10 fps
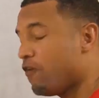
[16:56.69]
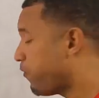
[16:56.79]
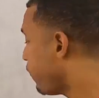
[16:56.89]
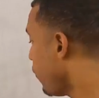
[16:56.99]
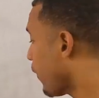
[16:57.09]

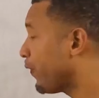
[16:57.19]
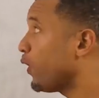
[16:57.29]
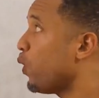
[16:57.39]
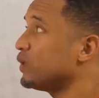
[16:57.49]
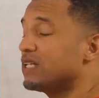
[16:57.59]

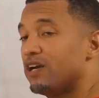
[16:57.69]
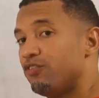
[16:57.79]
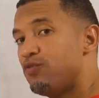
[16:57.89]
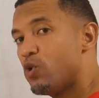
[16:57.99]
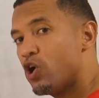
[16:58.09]

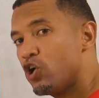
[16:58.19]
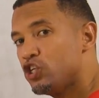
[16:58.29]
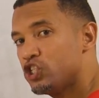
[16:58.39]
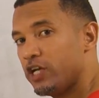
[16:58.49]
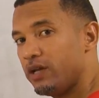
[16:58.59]

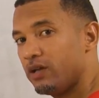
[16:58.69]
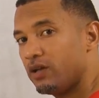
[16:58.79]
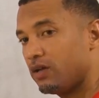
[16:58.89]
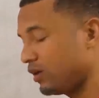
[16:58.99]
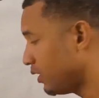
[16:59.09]
4,400.
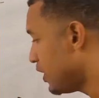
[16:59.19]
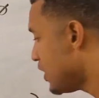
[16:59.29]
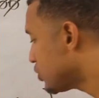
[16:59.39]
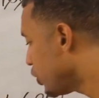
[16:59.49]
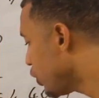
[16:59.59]
So